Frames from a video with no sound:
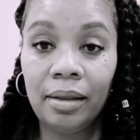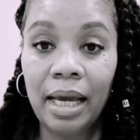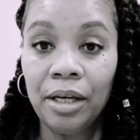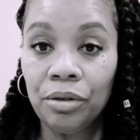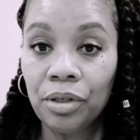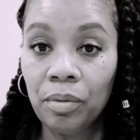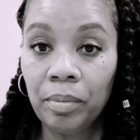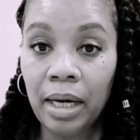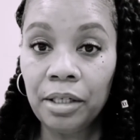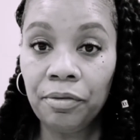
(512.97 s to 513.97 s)
Thank you so
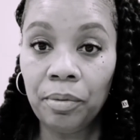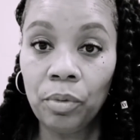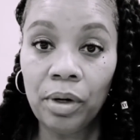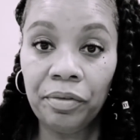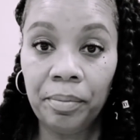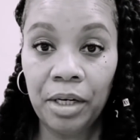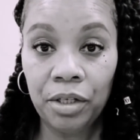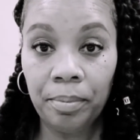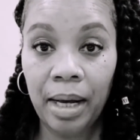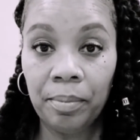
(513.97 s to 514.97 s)
much. For more
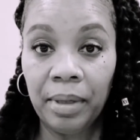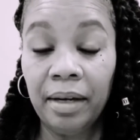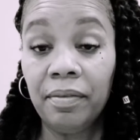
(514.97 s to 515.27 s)
information about me,